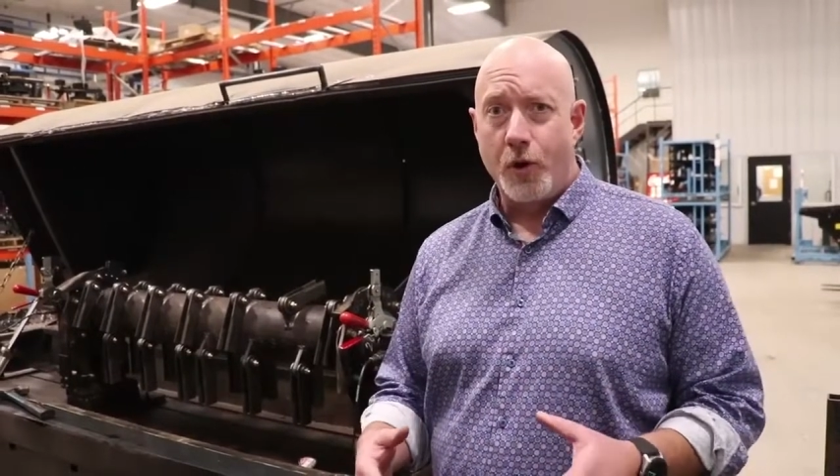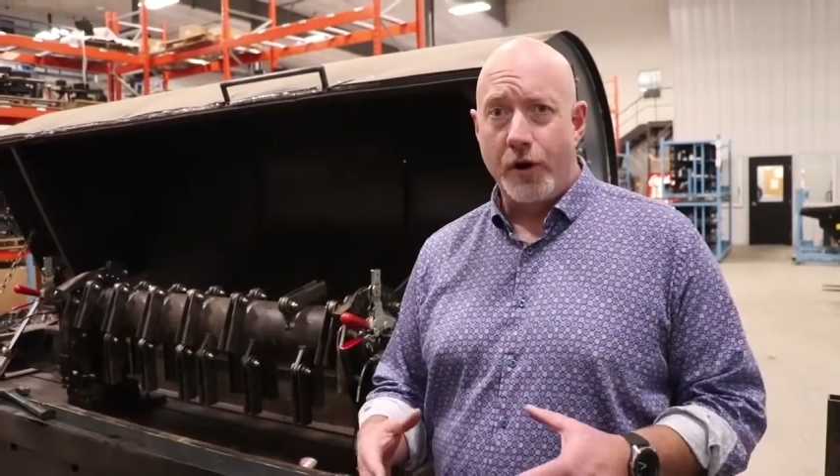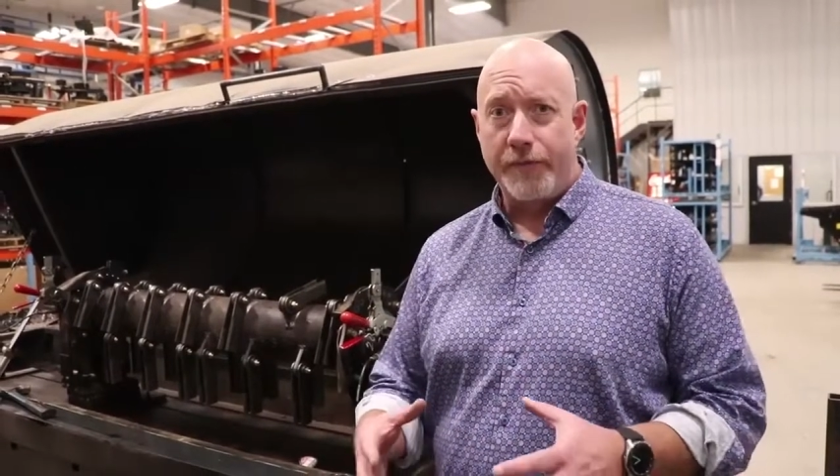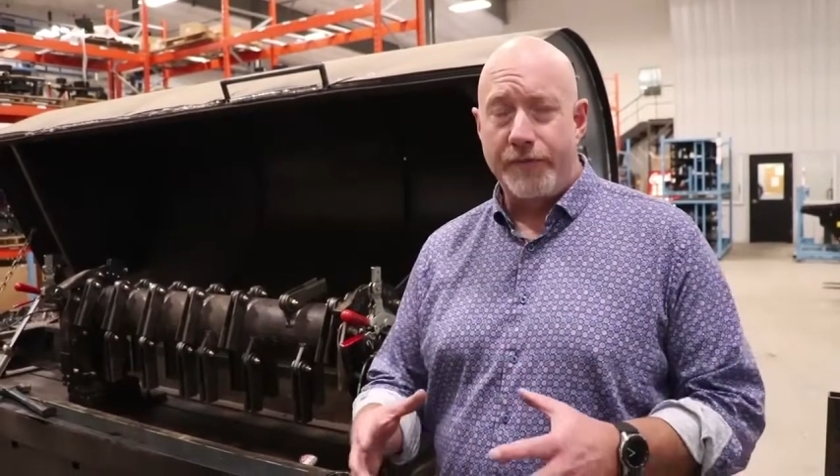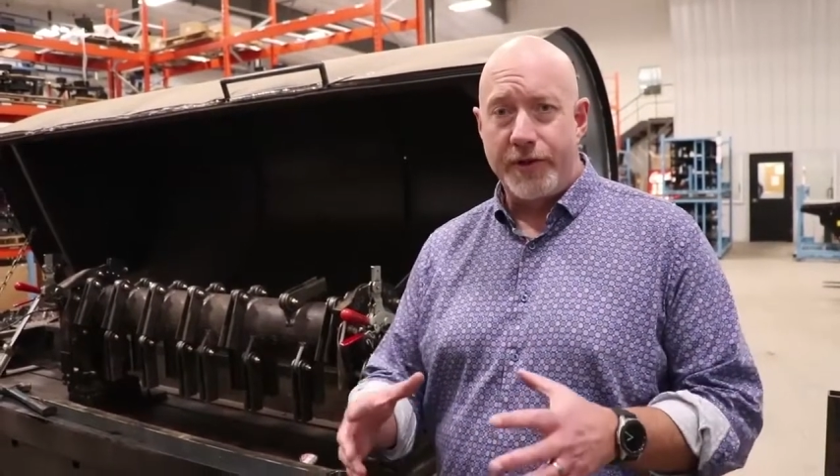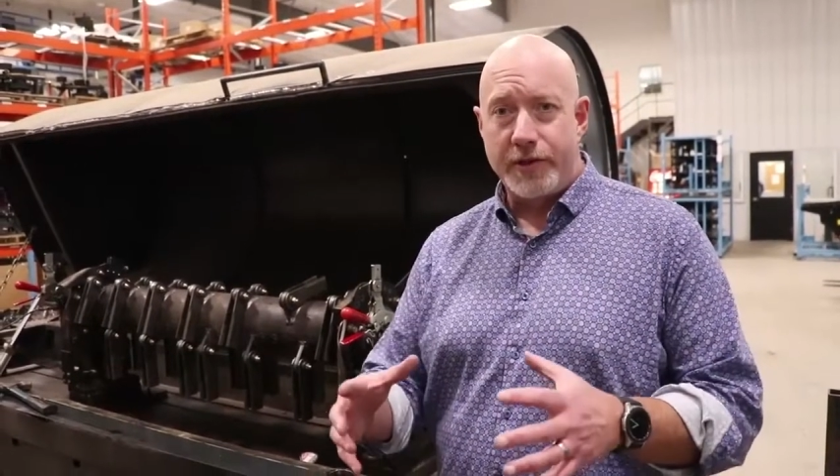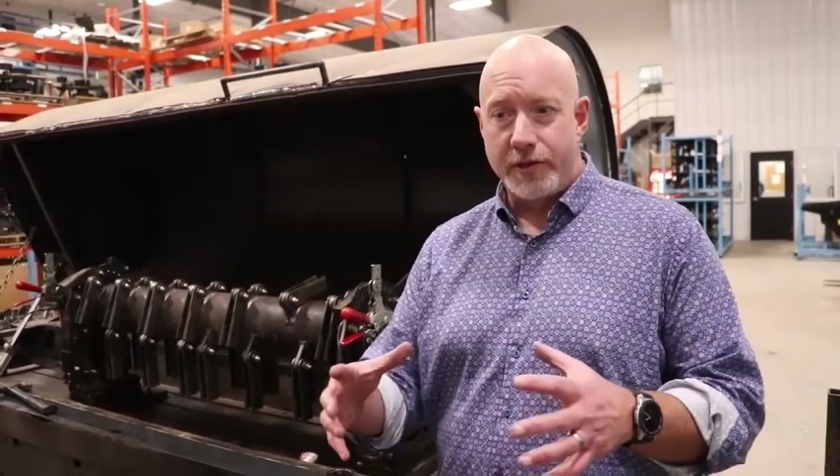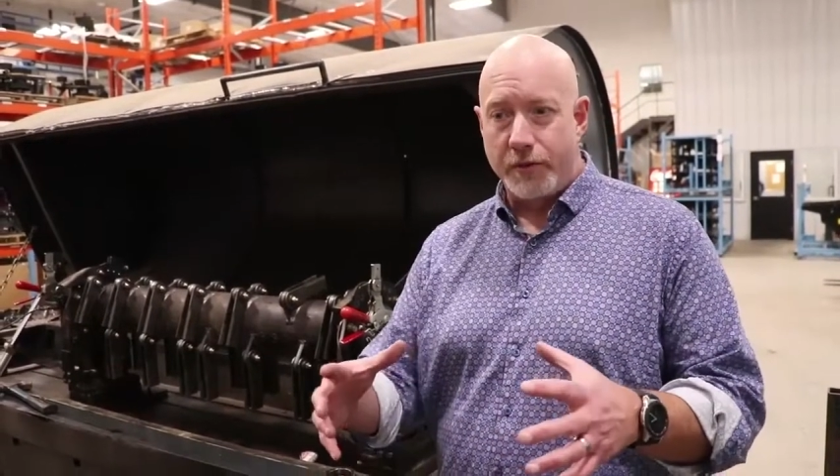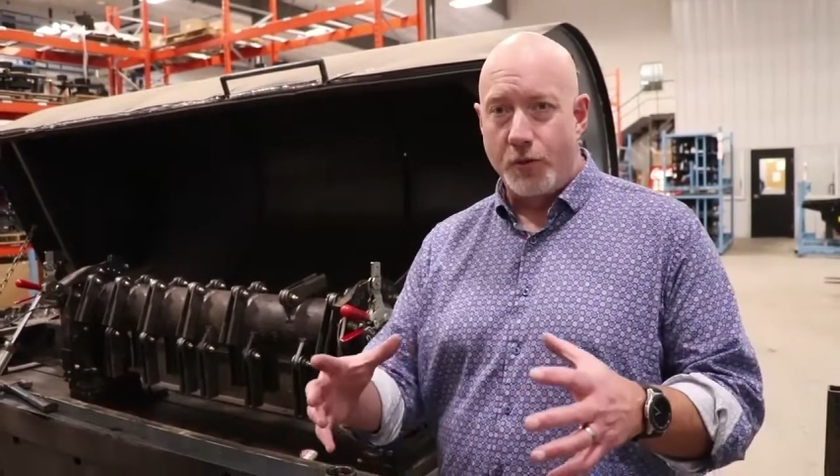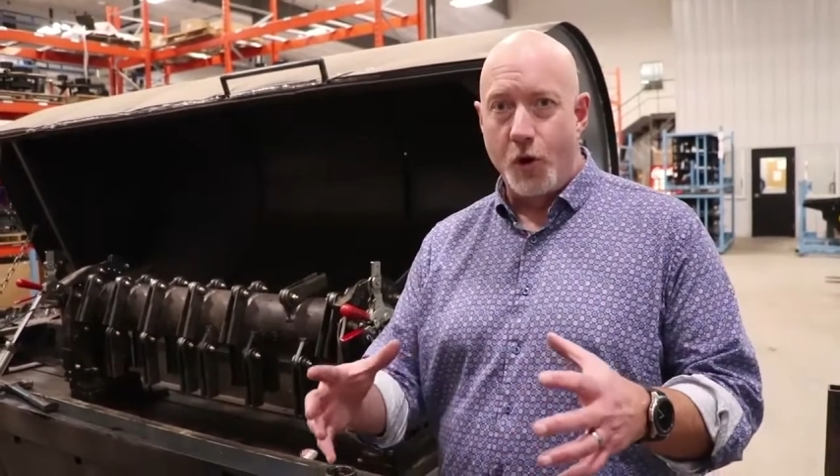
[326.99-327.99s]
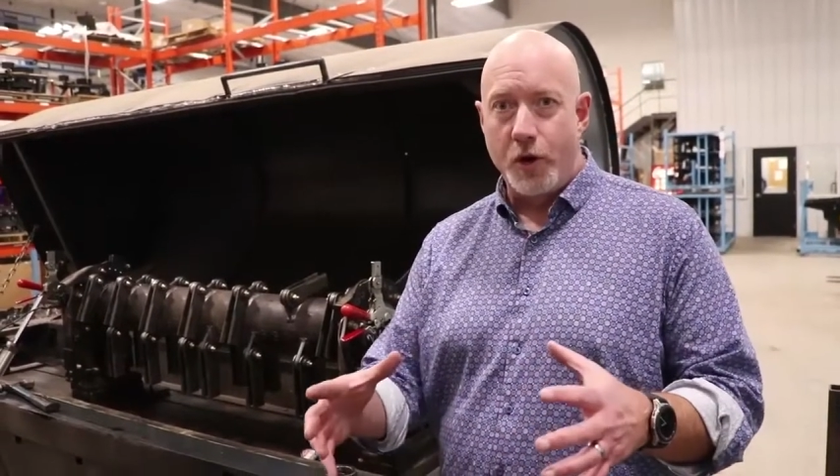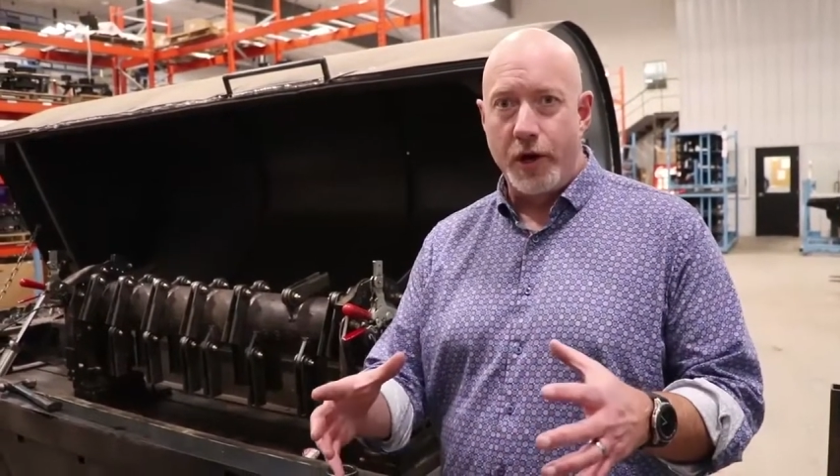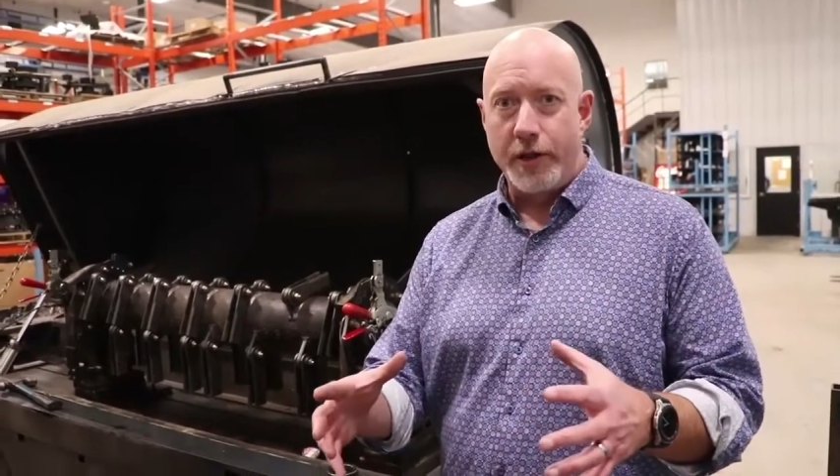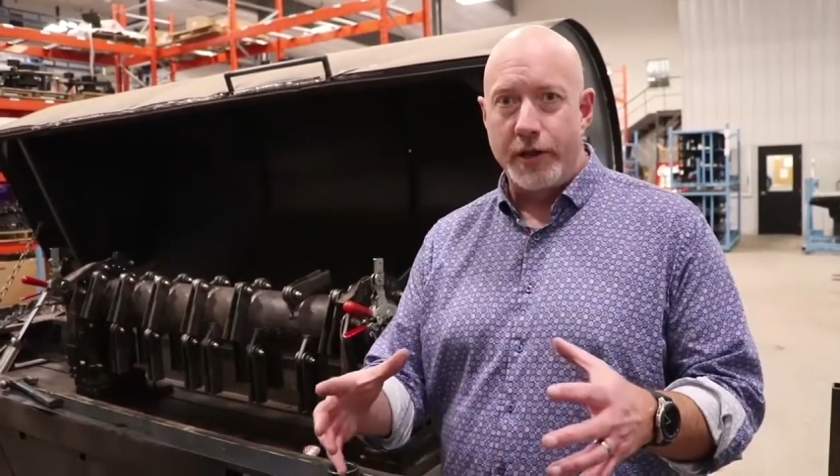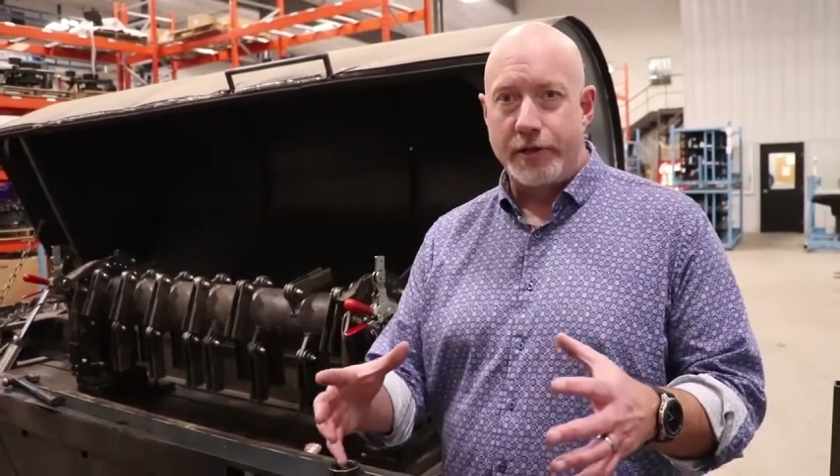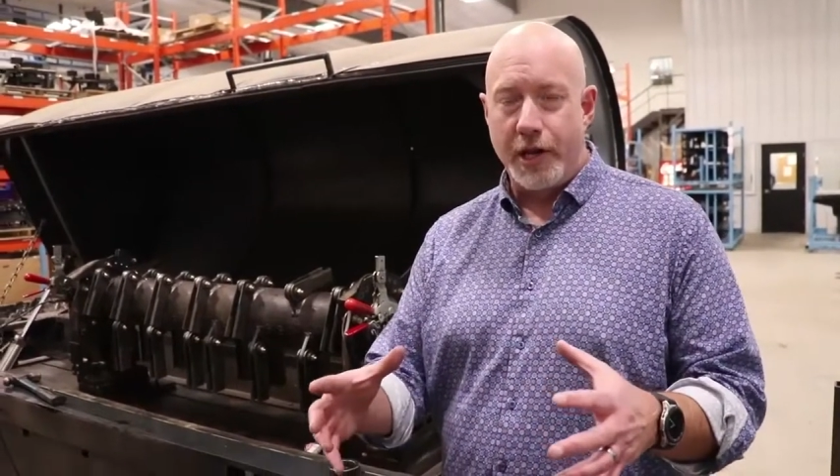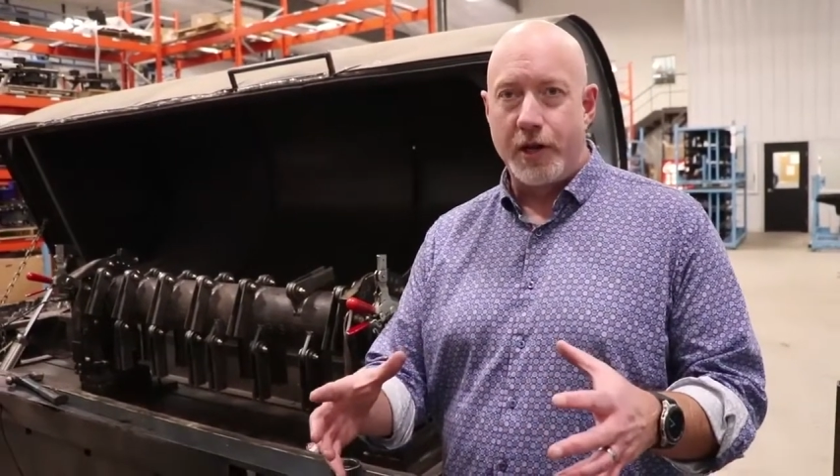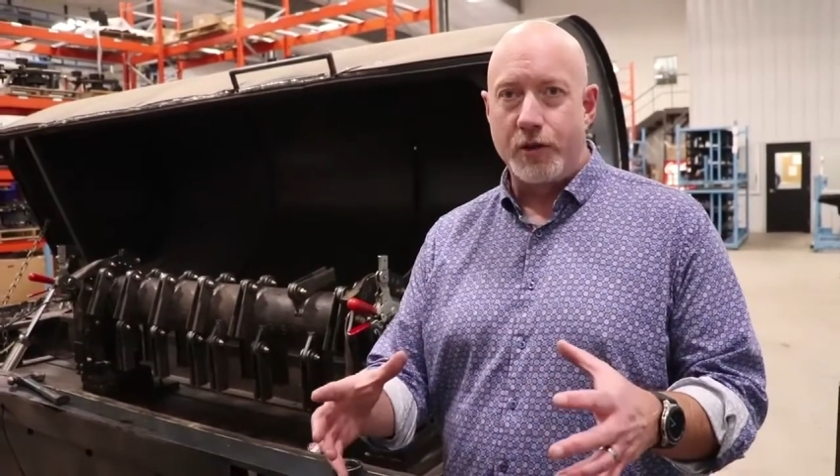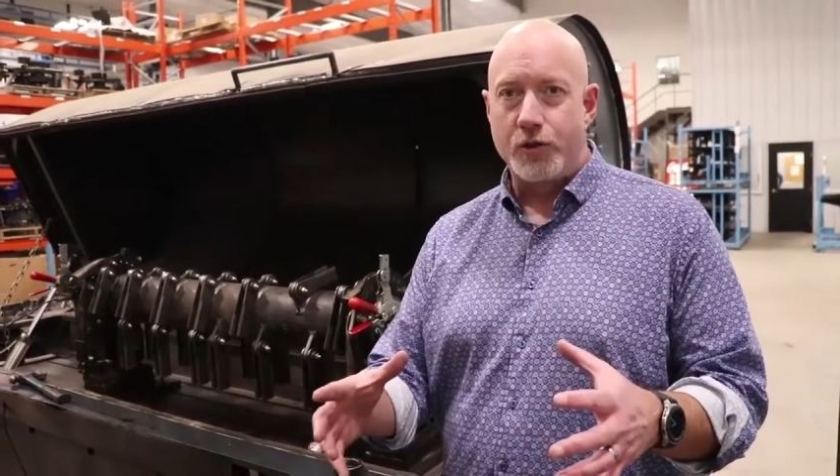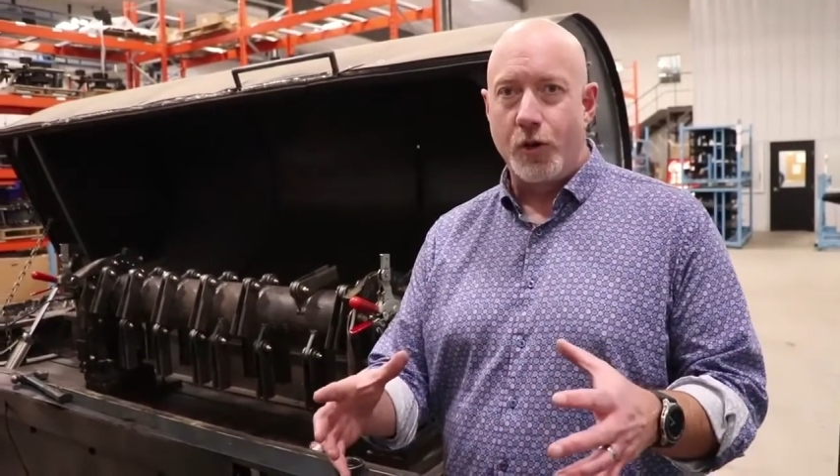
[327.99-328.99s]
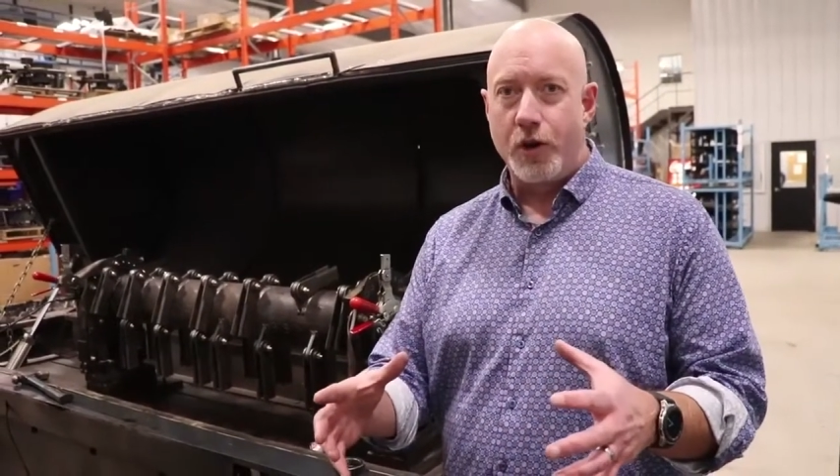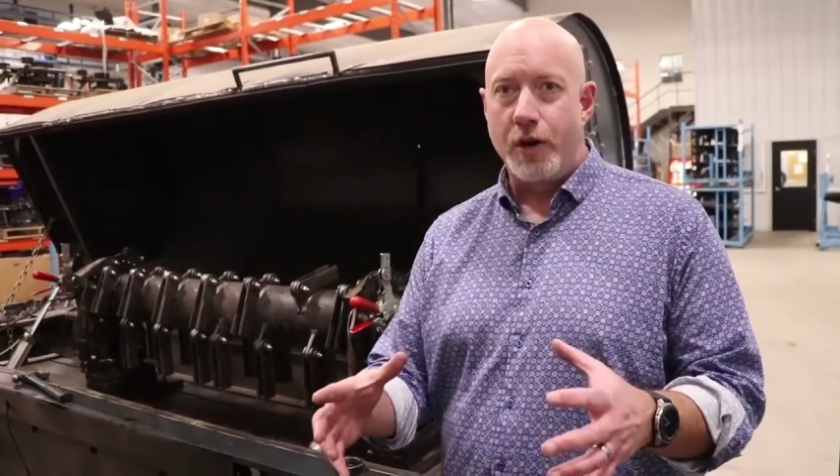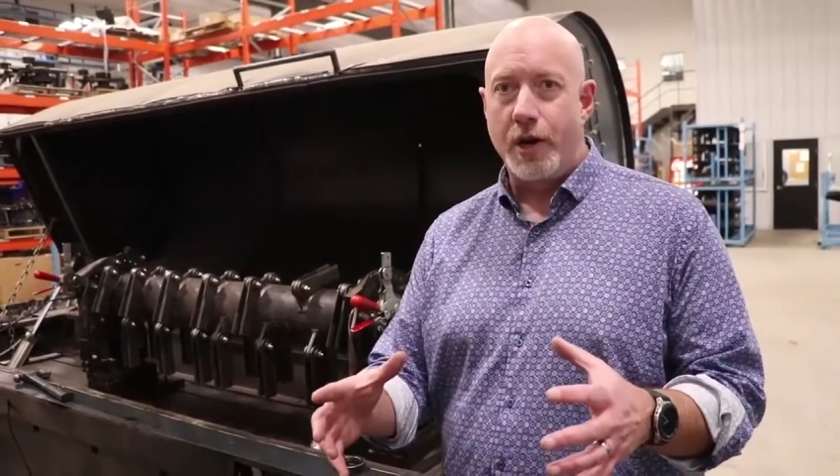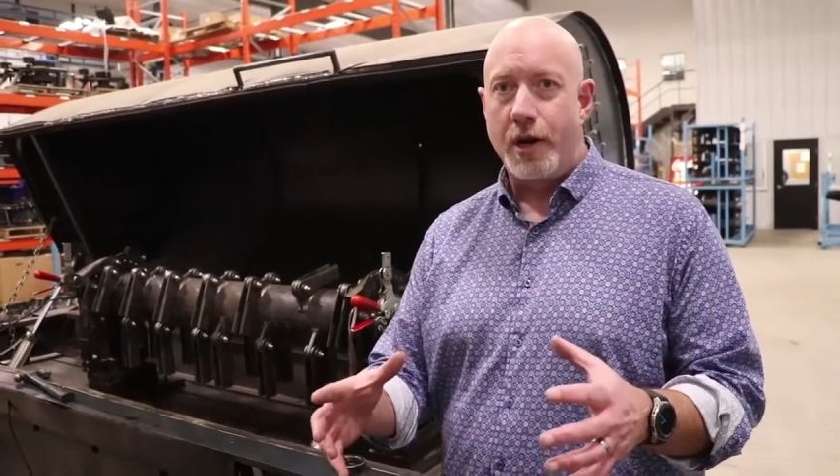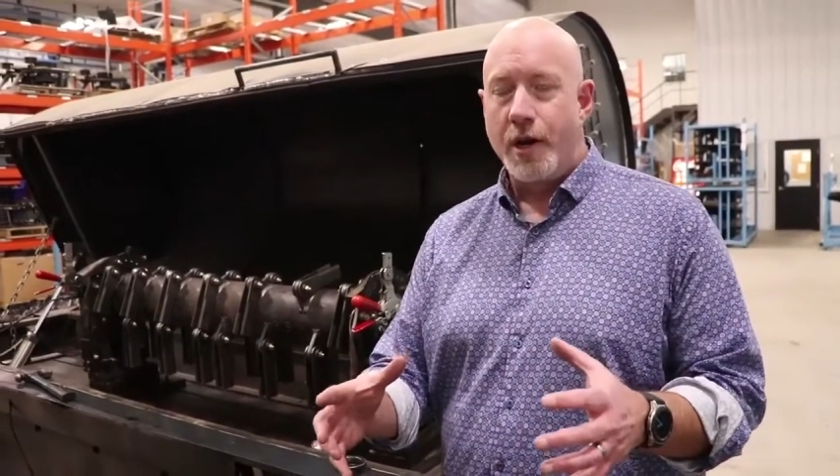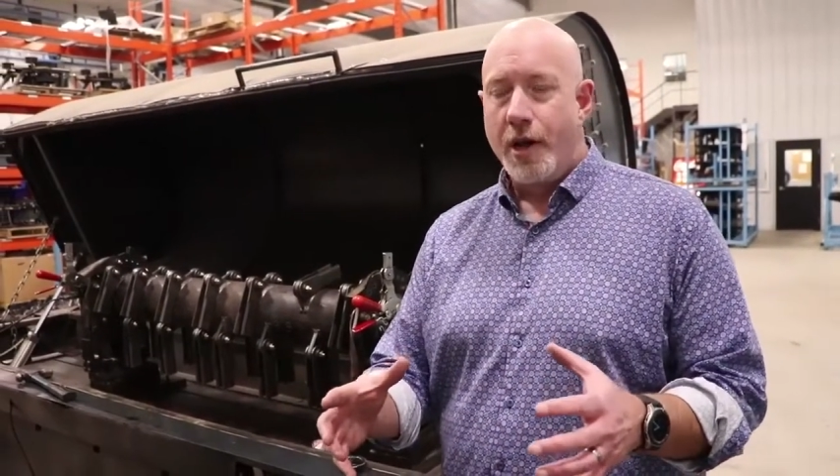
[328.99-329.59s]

or if it's the rotor in the seed control unit,